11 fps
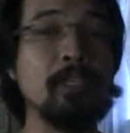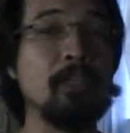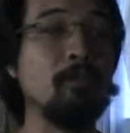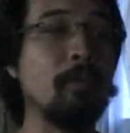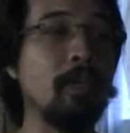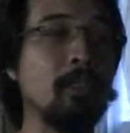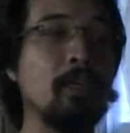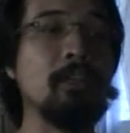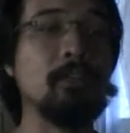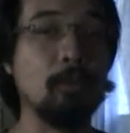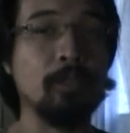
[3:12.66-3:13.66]
of my
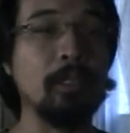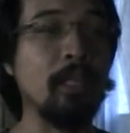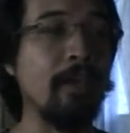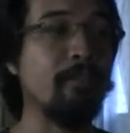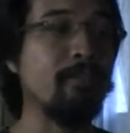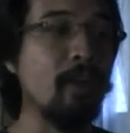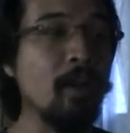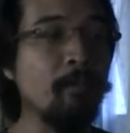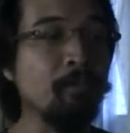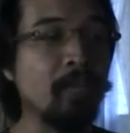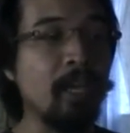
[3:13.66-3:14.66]
total life.
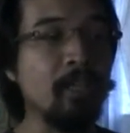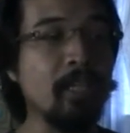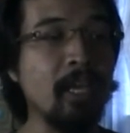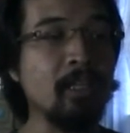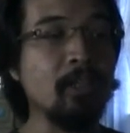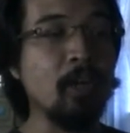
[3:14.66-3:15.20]
And then,